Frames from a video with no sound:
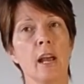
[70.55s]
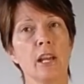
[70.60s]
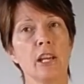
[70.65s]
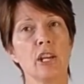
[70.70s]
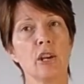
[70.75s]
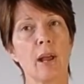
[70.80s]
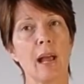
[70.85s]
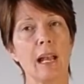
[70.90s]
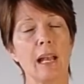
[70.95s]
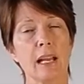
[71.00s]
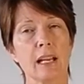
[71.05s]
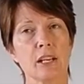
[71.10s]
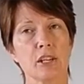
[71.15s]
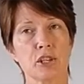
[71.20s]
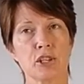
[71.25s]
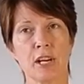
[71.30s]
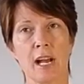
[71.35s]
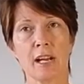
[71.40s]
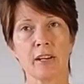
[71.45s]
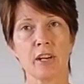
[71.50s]
you get like a
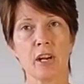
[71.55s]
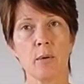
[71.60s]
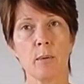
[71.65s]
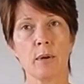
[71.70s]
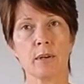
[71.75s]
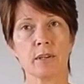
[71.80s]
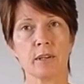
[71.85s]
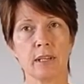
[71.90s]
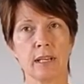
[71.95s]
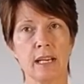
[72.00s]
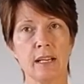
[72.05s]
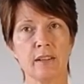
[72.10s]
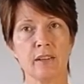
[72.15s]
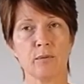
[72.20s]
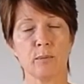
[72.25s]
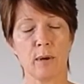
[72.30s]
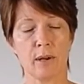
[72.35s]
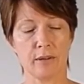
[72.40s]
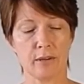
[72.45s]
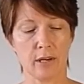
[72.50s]
shadow underneath
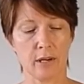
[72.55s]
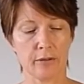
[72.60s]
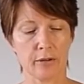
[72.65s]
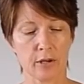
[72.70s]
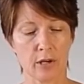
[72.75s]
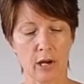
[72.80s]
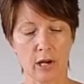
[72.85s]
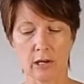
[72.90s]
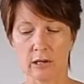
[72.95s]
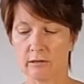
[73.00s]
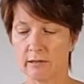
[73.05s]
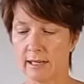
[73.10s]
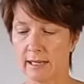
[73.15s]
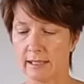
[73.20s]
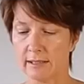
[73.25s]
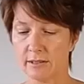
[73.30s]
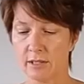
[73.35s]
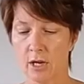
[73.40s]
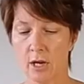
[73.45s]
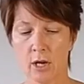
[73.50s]
of where the other color is.